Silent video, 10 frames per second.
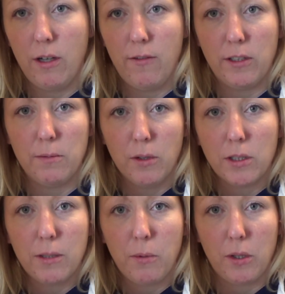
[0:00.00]
If it's
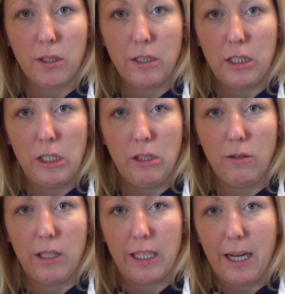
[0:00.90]
most important to
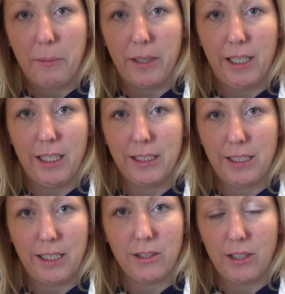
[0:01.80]
you that that blanket
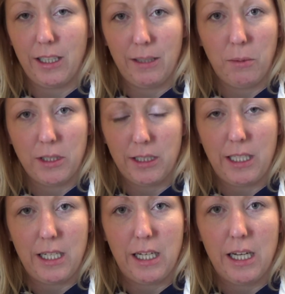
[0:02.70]
stays looking
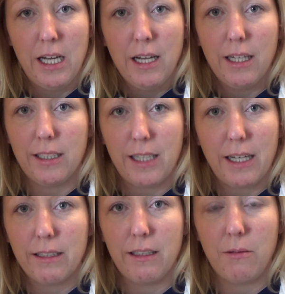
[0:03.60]
pristine
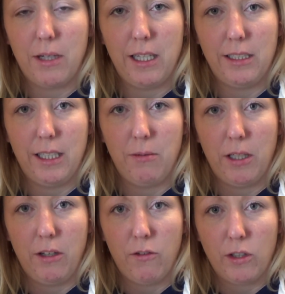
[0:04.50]
exactly the way it did
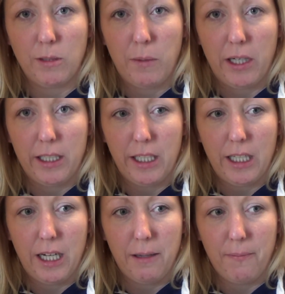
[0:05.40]
when you first bought it
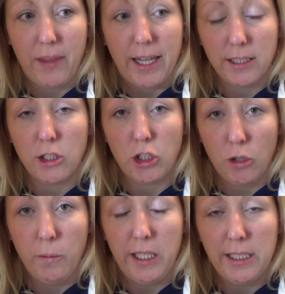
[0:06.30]
as a
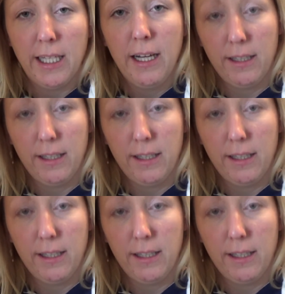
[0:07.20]
showpiece,